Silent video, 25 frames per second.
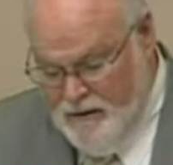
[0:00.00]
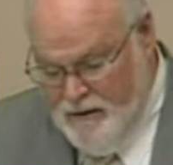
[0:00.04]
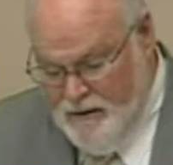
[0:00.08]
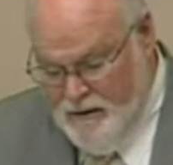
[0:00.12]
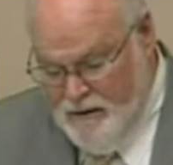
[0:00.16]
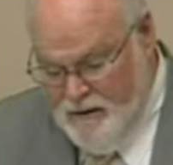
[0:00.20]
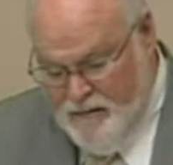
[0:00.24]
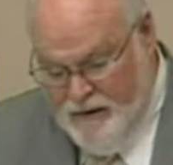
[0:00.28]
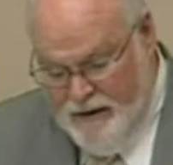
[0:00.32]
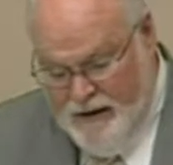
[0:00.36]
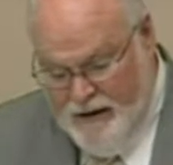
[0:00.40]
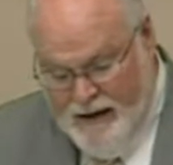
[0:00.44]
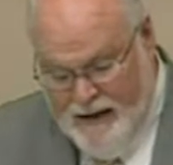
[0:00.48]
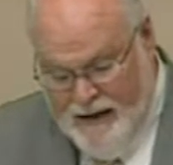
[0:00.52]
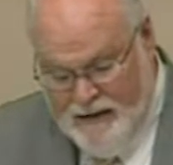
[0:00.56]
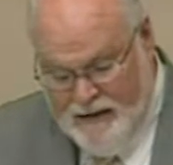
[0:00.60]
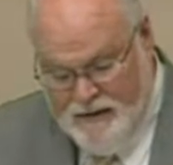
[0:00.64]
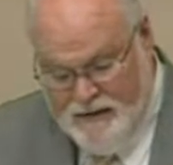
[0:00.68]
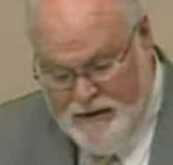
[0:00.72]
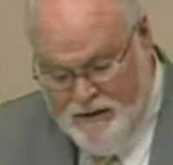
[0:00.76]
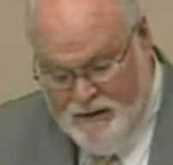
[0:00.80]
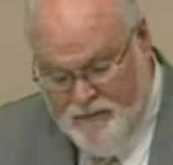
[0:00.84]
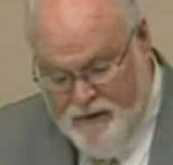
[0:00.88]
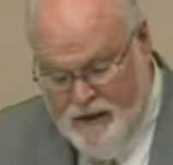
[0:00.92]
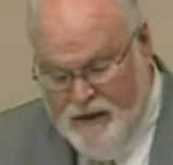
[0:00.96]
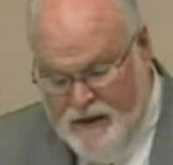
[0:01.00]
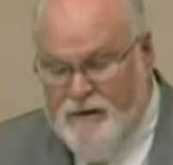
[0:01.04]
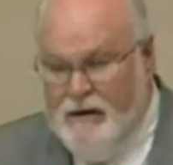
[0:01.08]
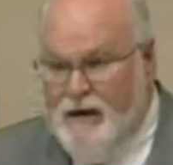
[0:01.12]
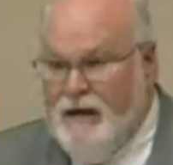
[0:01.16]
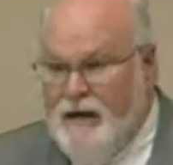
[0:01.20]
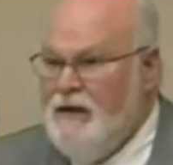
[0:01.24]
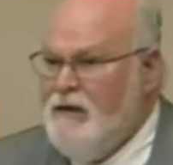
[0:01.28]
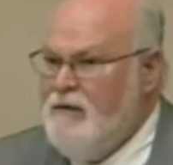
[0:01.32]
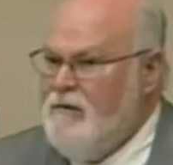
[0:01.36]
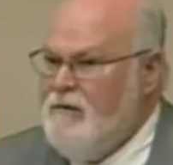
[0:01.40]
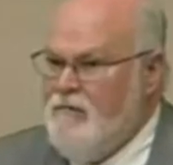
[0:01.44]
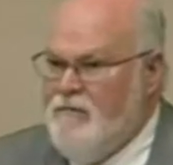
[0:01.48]
but it has so many
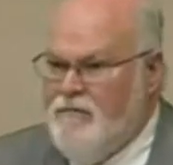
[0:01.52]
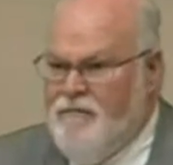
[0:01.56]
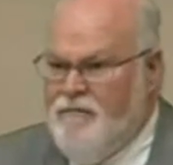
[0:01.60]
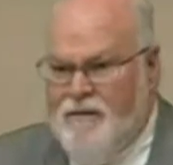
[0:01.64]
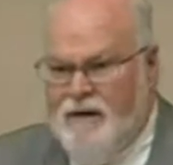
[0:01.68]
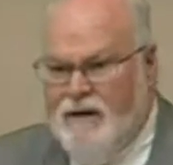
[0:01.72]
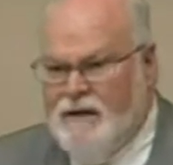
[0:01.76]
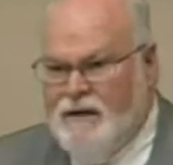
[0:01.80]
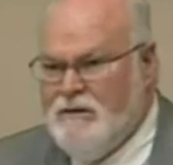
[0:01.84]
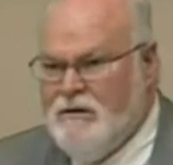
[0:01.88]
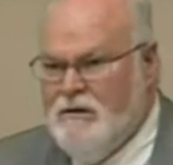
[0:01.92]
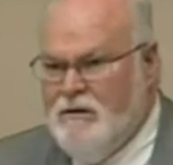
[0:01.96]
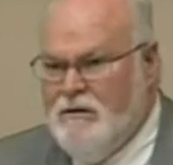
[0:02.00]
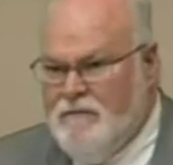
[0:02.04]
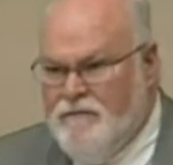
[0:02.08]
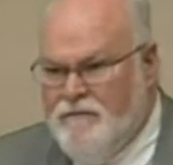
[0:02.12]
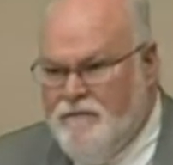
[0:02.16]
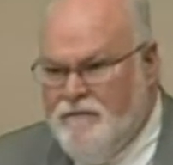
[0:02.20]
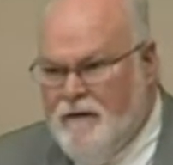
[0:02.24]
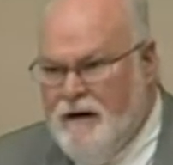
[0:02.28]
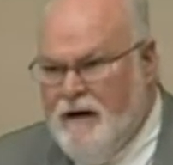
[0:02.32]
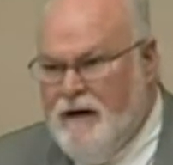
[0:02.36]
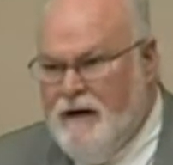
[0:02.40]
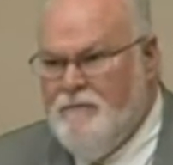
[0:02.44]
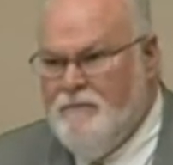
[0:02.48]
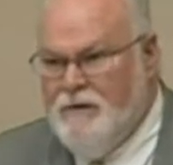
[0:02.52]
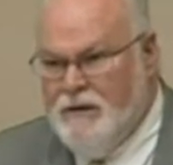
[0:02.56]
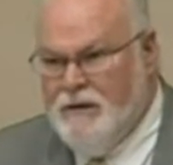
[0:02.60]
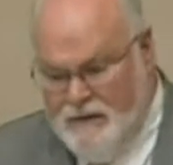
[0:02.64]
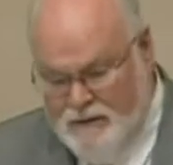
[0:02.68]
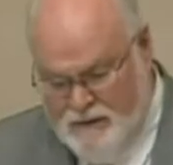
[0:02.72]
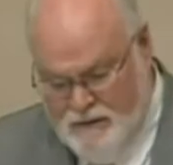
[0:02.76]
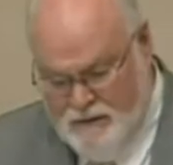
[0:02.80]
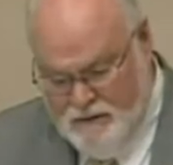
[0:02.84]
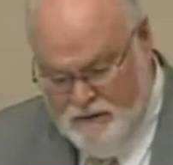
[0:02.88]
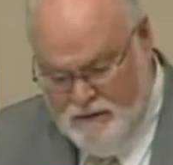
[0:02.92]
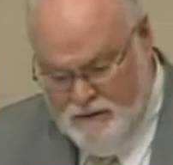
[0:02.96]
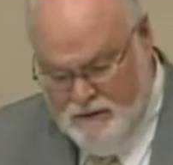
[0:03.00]
negative effects on
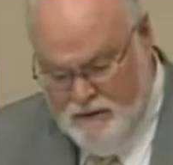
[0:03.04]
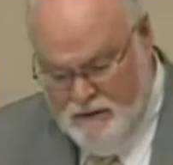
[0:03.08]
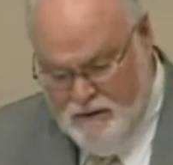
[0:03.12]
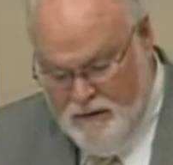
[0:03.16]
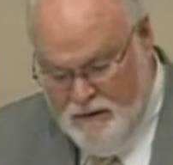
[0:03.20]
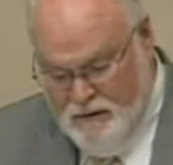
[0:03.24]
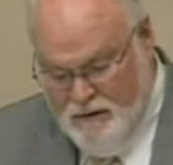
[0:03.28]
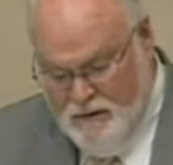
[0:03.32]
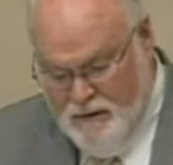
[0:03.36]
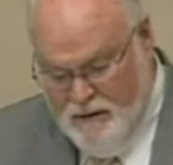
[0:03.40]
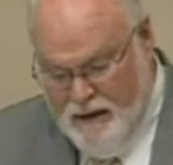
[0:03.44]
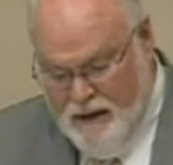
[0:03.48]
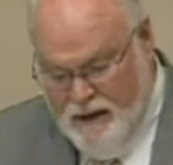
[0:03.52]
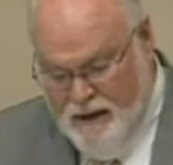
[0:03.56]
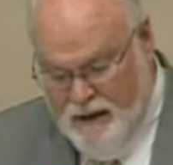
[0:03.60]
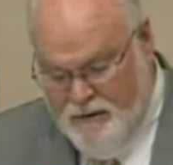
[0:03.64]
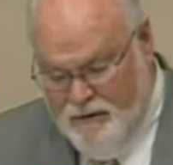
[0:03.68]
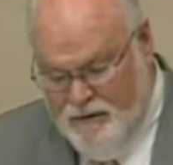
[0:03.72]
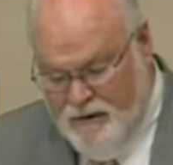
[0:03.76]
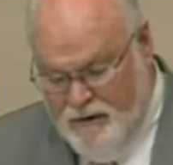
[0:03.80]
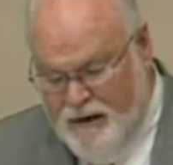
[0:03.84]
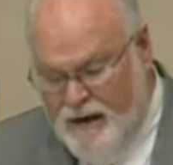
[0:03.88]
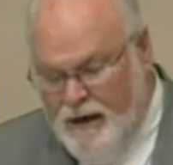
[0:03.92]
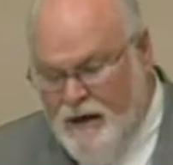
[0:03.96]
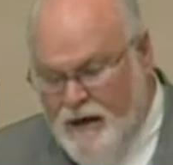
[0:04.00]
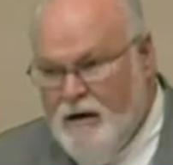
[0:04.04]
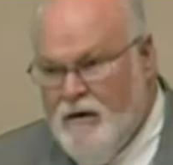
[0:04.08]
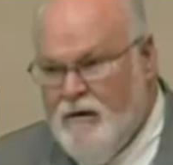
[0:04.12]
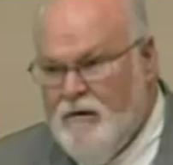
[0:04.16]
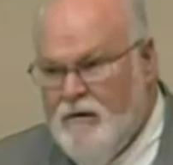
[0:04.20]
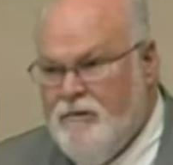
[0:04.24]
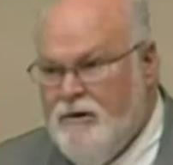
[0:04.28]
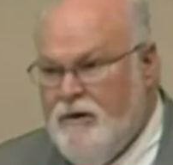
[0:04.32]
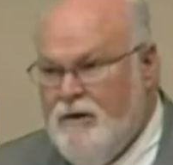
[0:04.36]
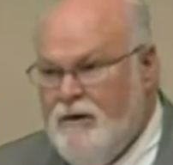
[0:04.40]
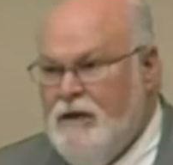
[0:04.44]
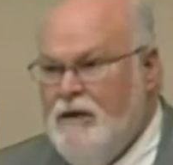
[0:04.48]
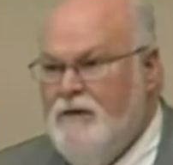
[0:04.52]
families and their
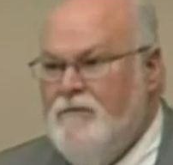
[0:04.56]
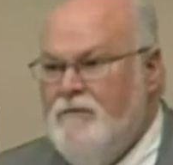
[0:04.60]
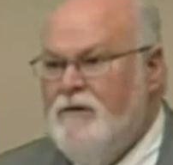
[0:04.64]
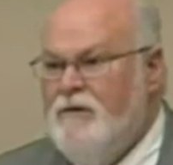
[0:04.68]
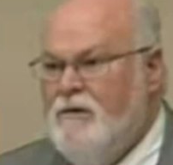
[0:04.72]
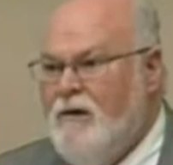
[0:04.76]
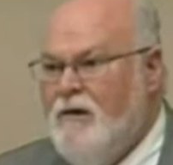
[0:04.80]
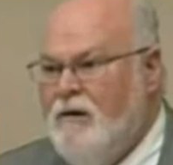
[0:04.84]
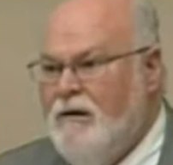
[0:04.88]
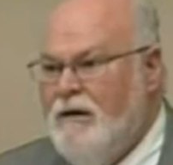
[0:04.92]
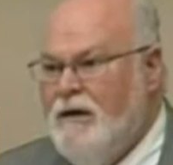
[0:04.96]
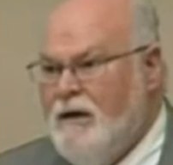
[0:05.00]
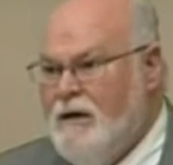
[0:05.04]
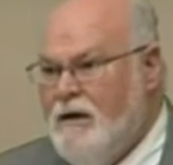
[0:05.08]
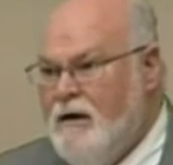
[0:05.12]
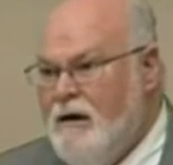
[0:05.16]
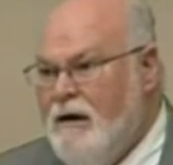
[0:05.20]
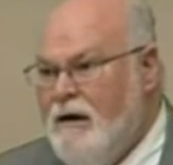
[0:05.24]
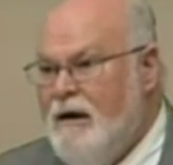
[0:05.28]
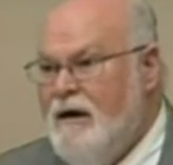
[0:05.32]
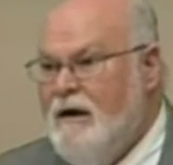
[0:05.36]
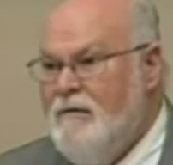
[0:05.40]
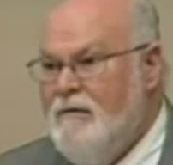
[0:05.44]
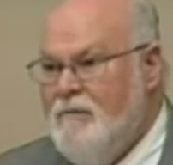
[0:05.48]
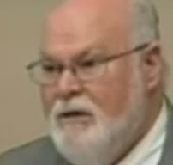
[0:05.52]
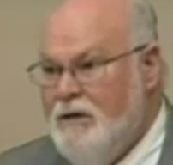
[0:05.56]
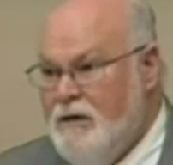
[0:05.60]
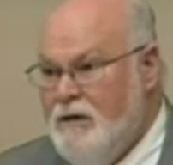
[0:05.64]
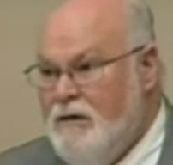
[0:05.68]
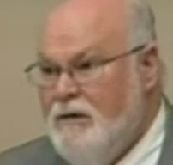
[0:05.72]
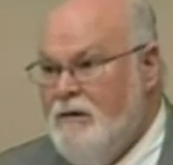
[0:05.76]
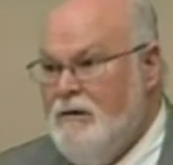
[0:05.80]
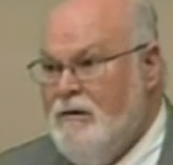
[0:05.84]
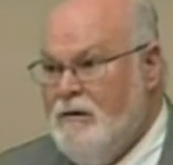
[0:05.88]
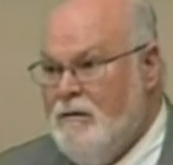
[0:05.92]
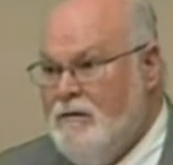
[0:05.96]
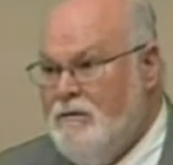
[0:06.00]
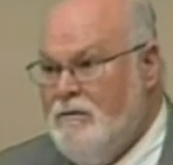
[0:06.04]
health and even our economy
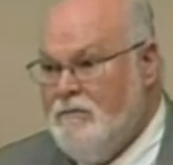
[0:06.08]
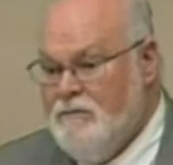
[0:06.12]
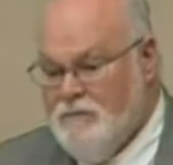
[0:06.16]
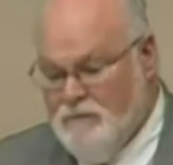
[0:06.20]
here.